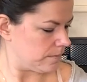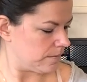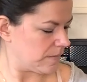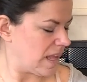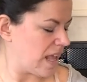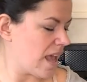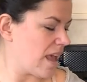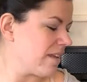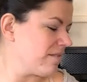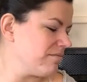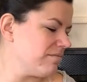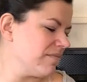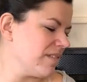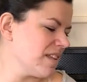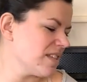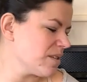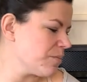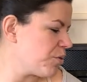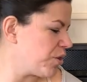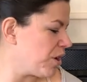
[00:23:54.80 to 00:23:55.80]
Yeah,
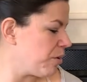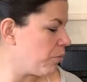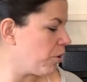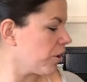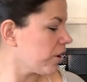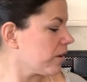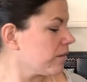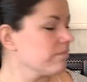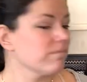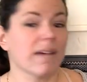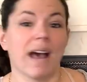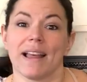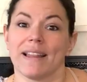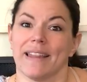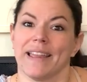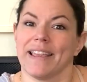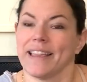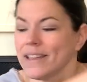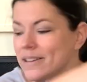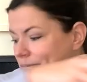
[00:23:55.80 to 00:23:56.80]
it's a pretty book. I
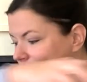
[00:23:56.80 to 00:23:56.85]
like it.